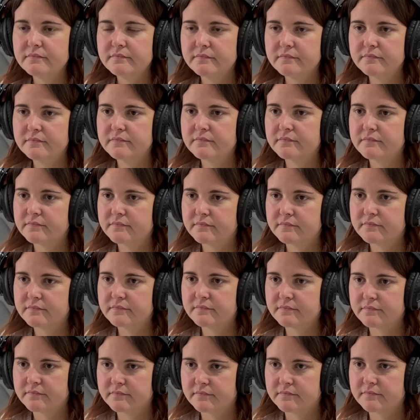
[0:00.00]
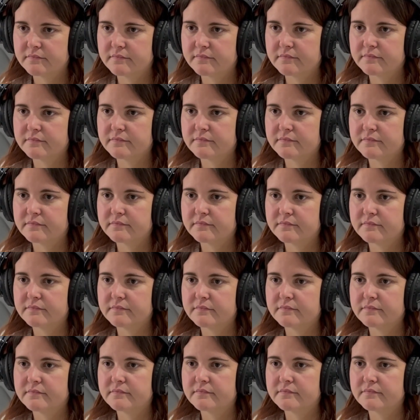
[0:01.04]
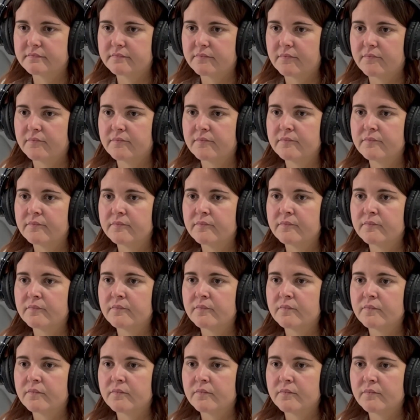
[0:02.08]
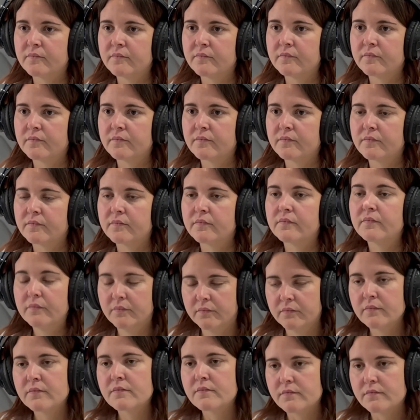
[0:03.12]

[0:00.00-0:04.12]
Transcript: No words are spoken by the person on screen.